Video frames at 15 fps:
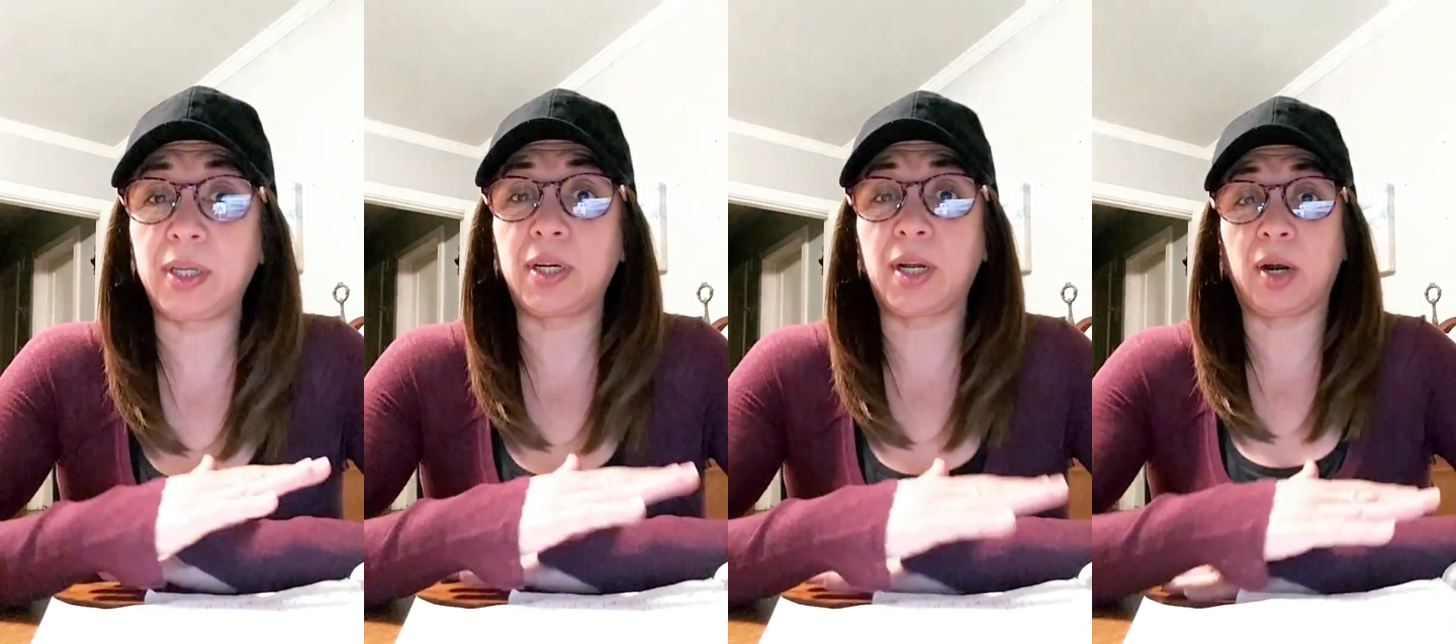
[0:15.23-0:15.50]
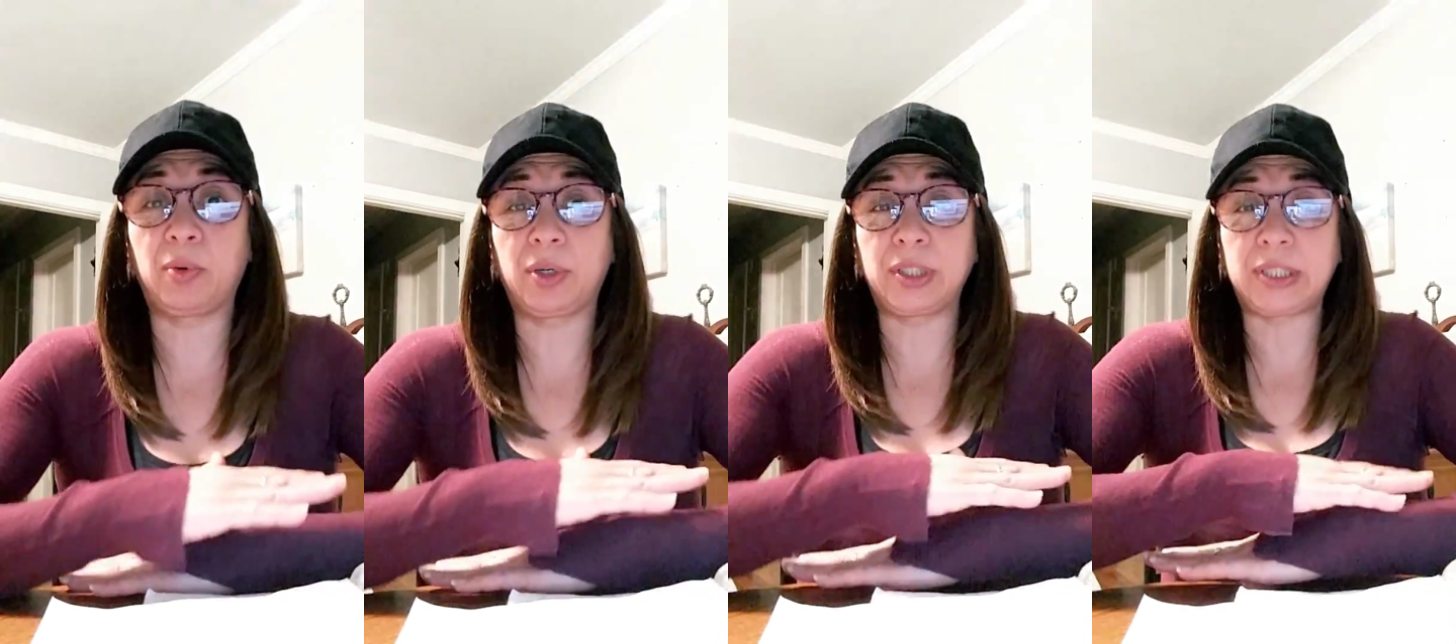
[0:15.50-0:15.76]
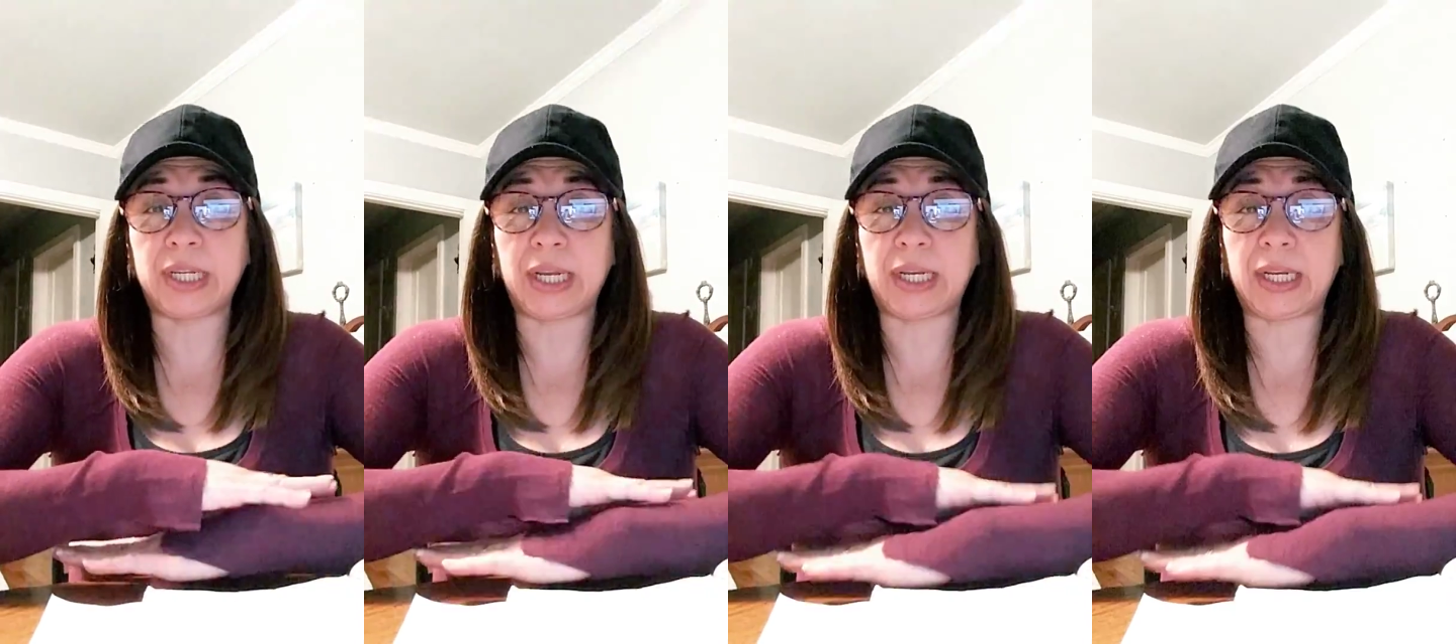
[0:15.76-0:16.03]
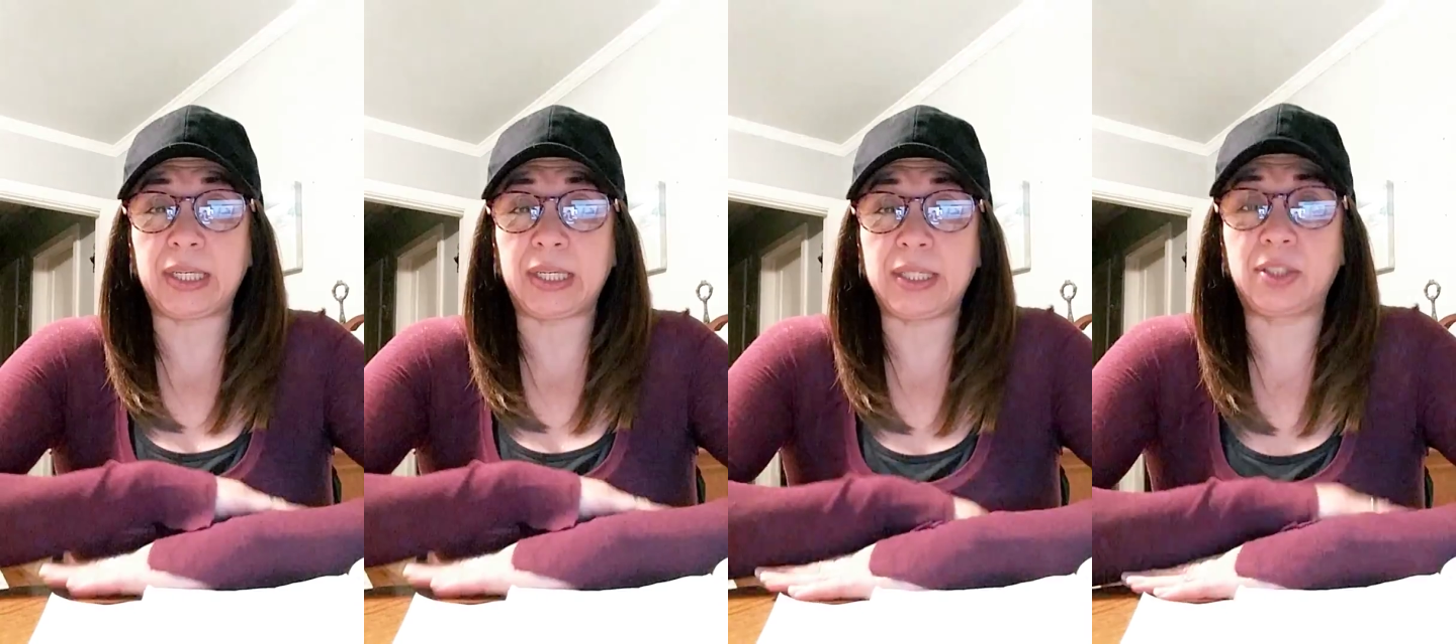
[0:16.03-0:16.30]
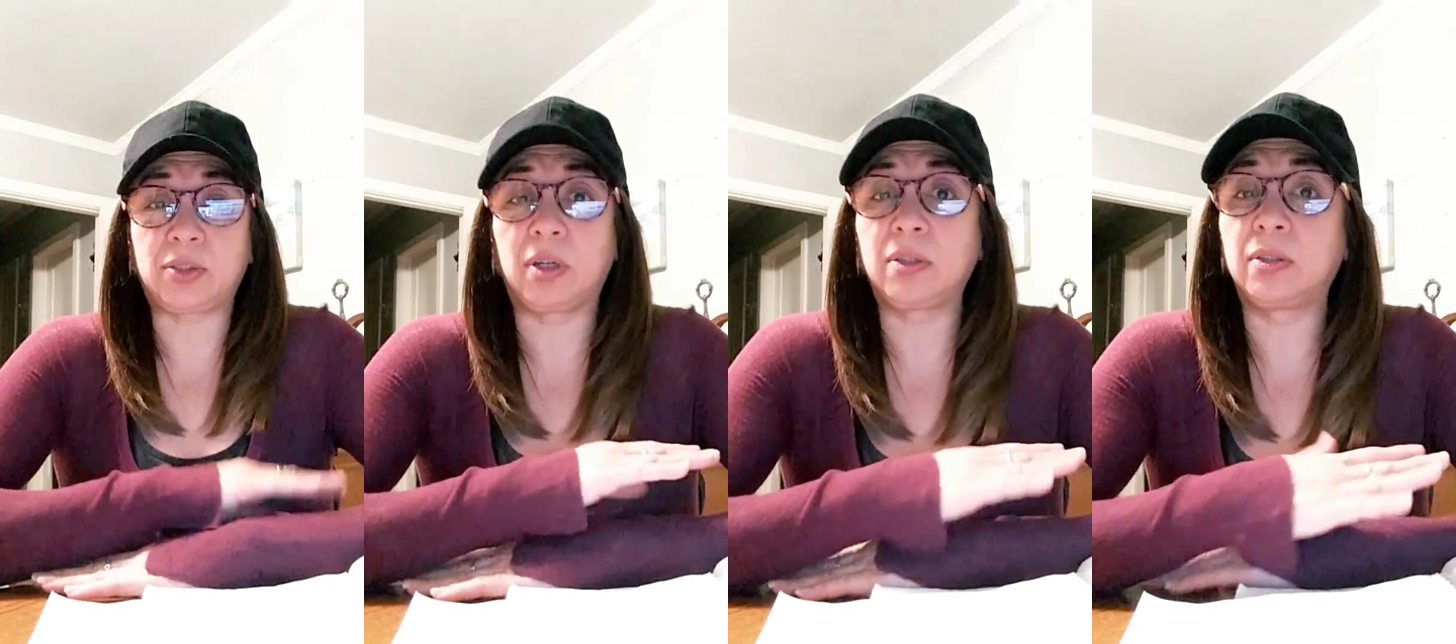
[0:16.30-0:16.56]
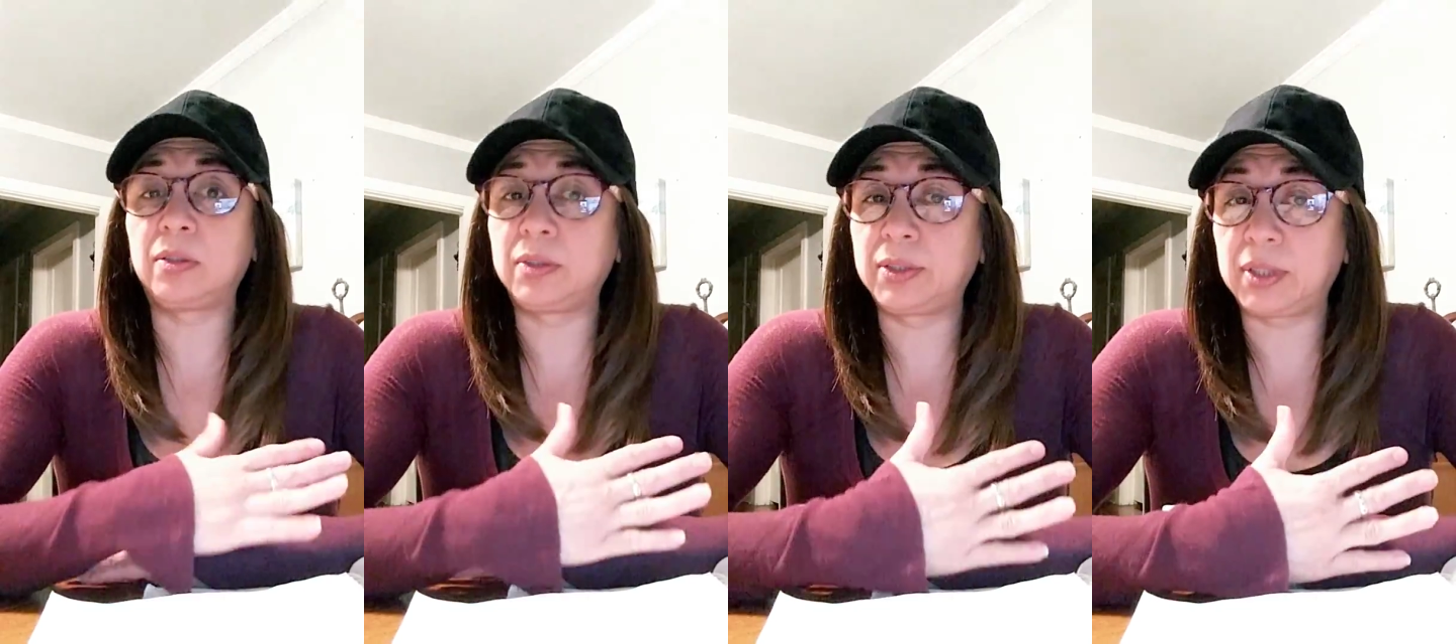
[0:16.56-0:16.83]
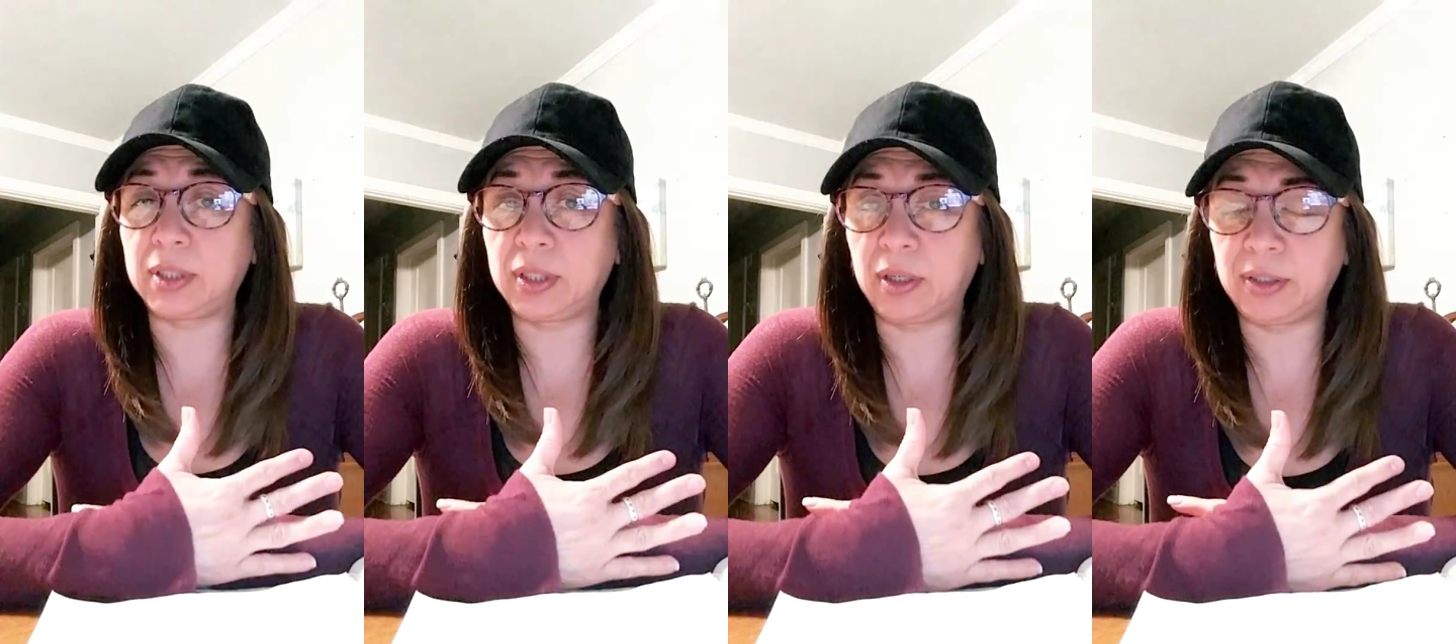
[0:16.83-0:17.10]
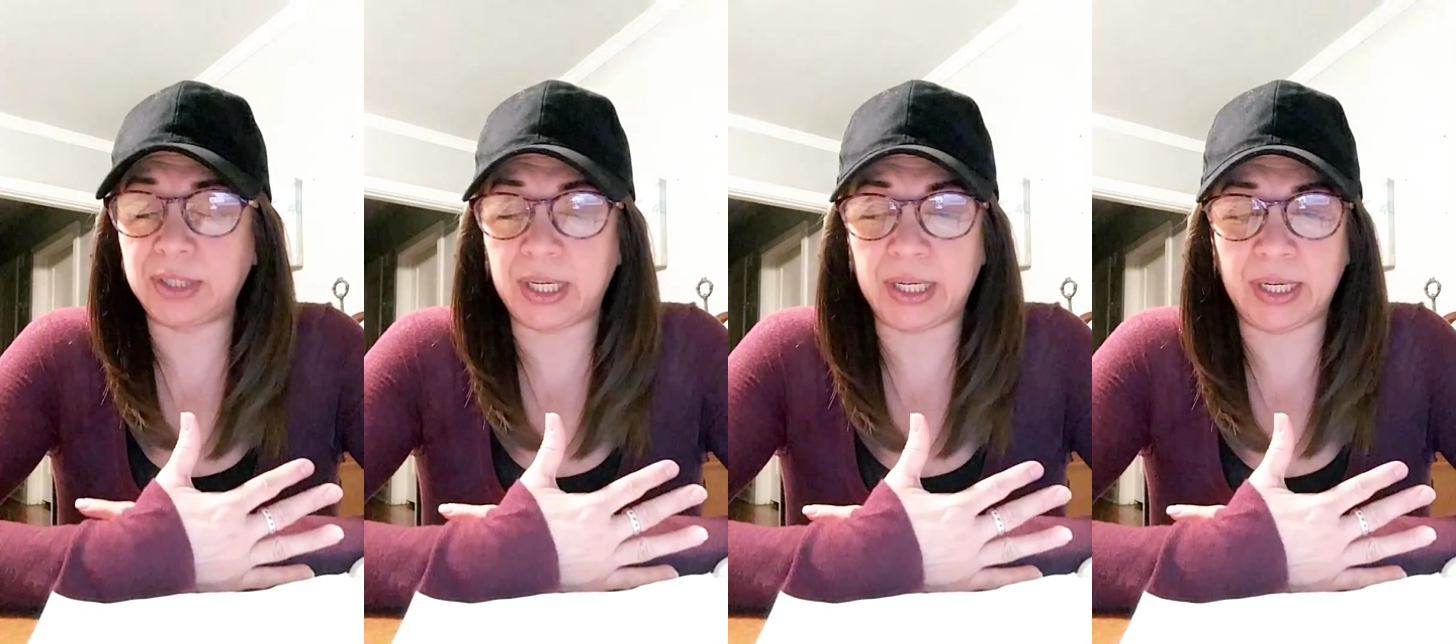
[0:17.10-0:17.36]
in our daily struggles and
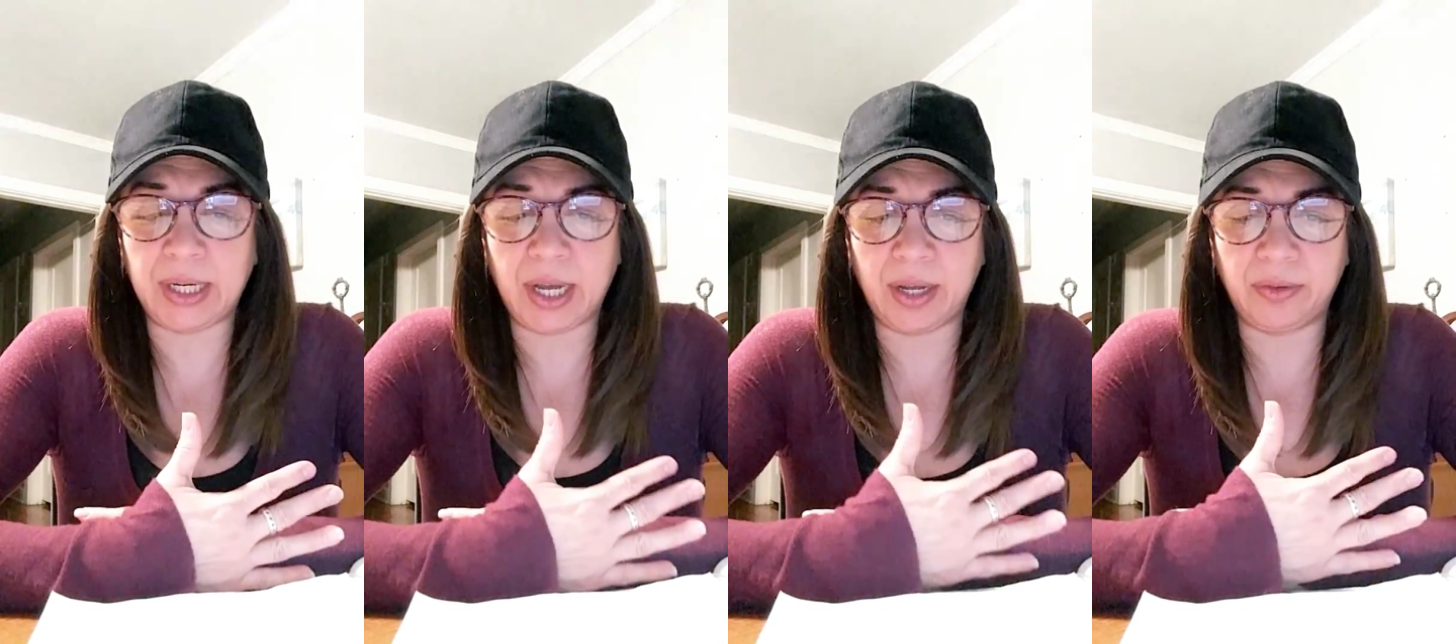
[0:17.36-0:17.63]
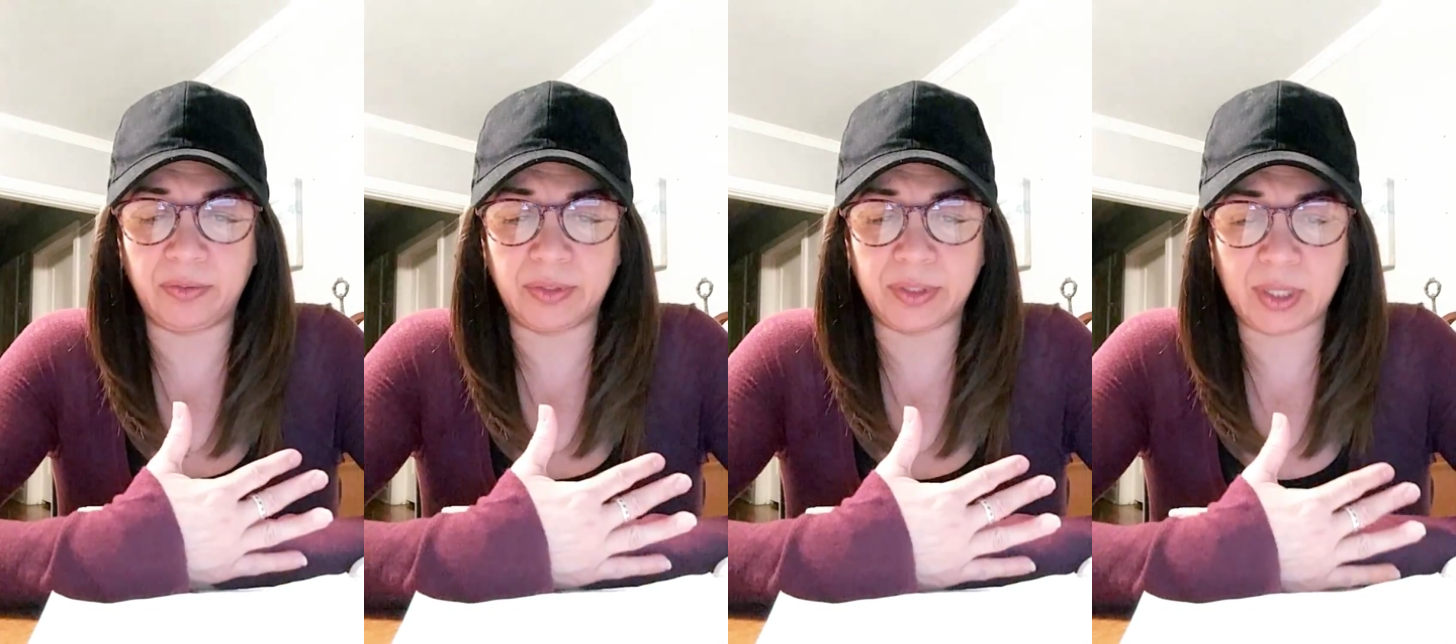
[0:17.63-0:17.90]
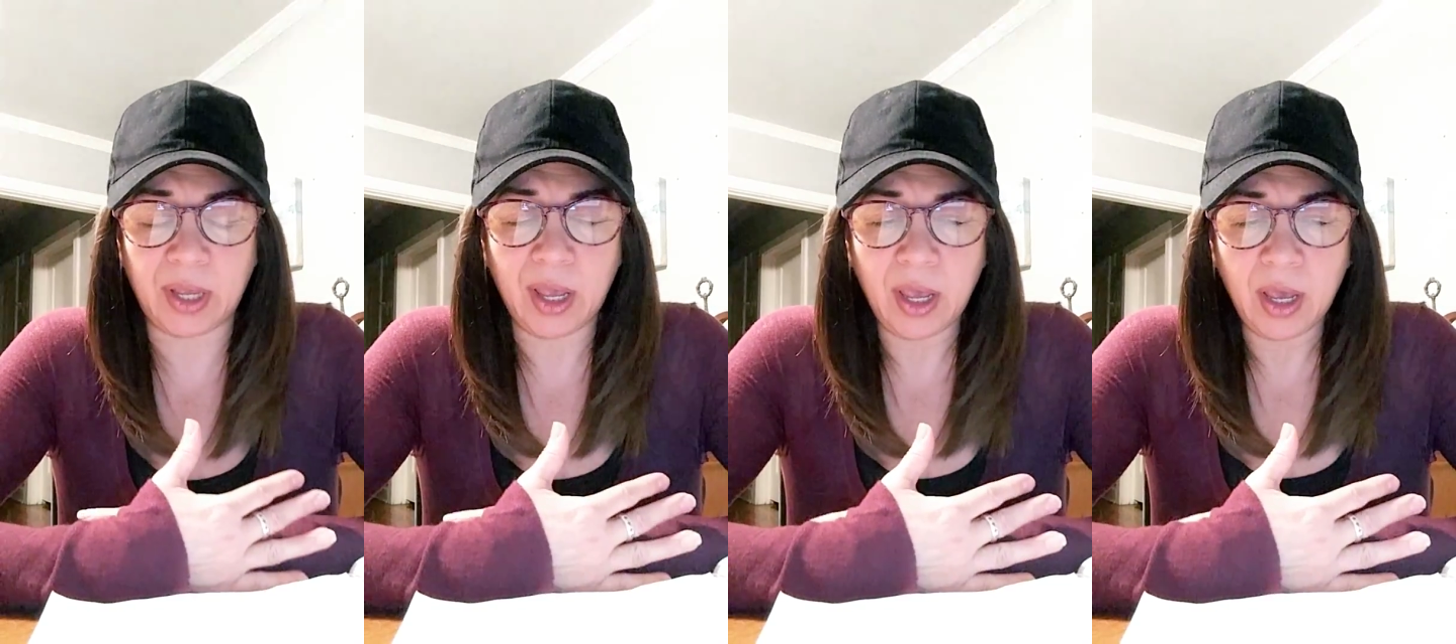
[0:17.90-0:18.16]
our daily lives.